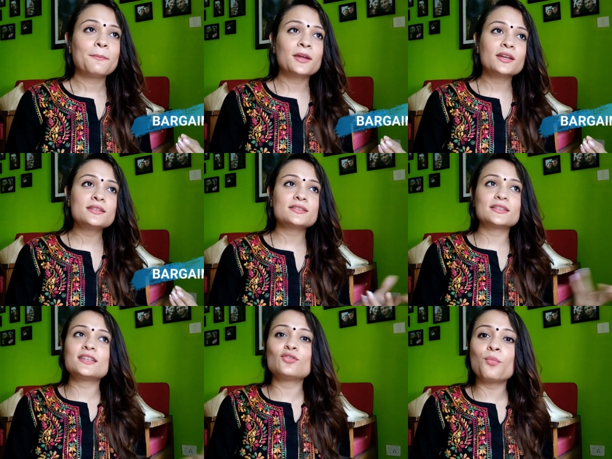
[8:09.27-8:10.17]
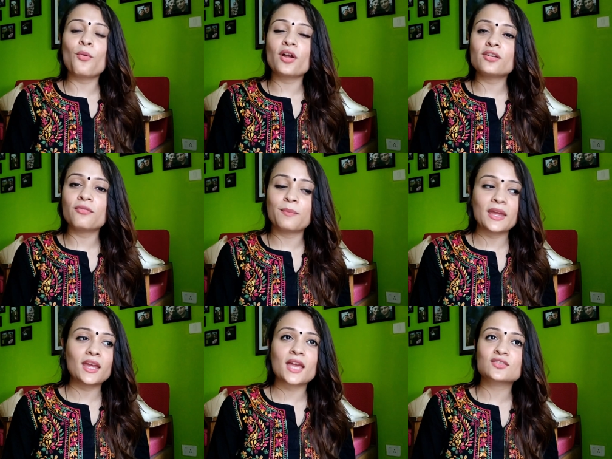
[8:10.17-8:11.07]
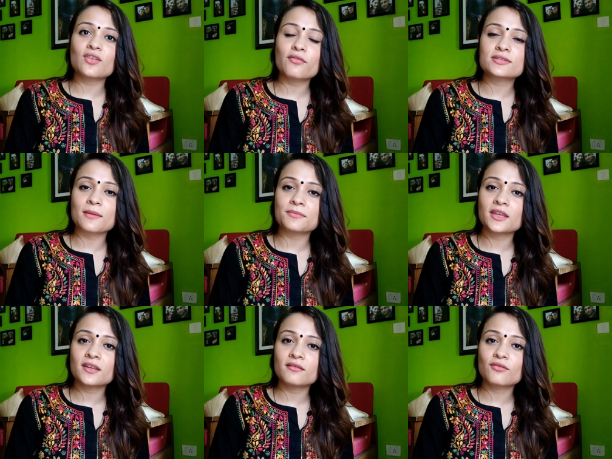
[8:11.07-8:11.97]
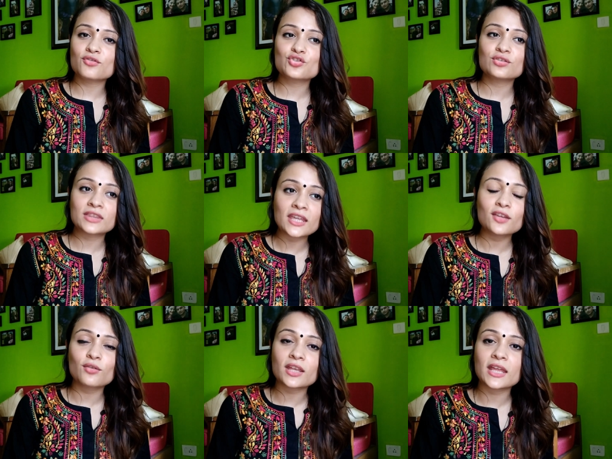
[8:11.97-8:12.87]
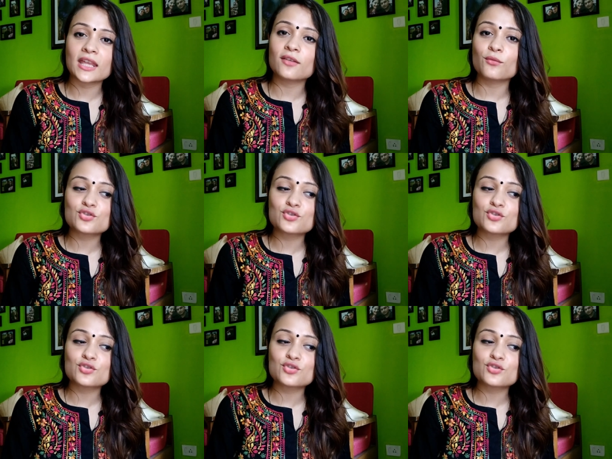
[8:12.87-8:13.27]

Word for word: Because there's no point of paying extra for something which you think you can get it,